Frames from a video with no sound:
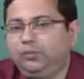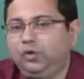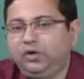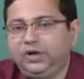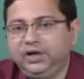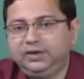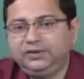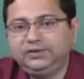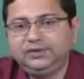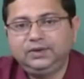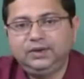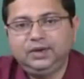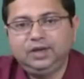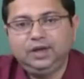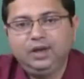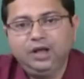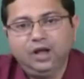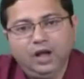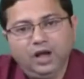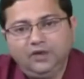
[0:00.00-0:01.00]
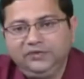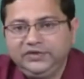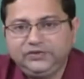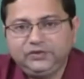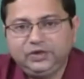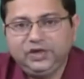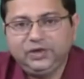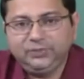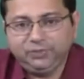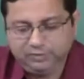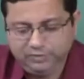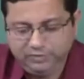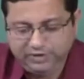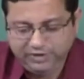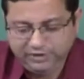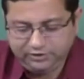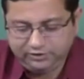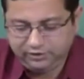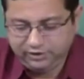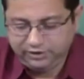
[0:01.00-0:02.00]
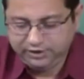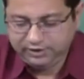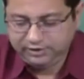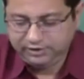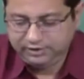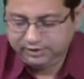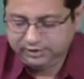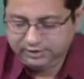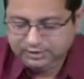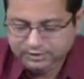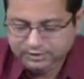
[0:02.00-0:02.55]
components of a solid propellant rocket.